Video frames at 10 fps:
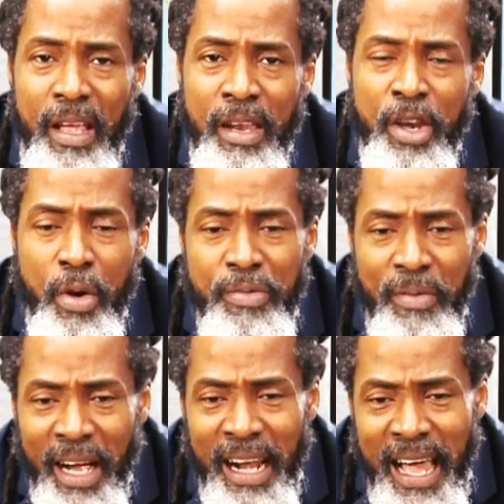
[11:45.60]
Now, if you
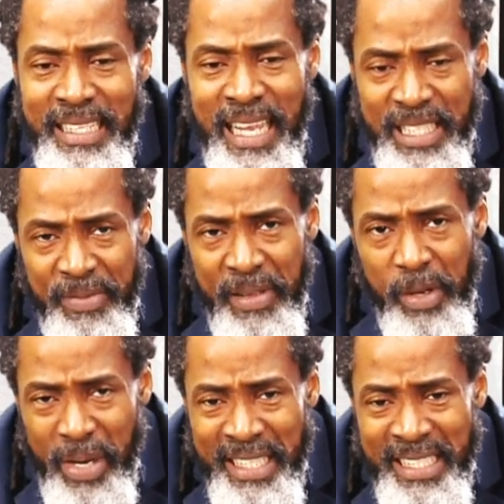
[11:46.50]
have a glass that's
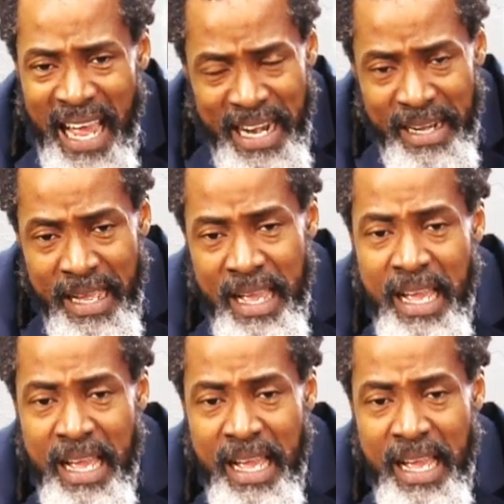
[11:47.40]
filled with sand,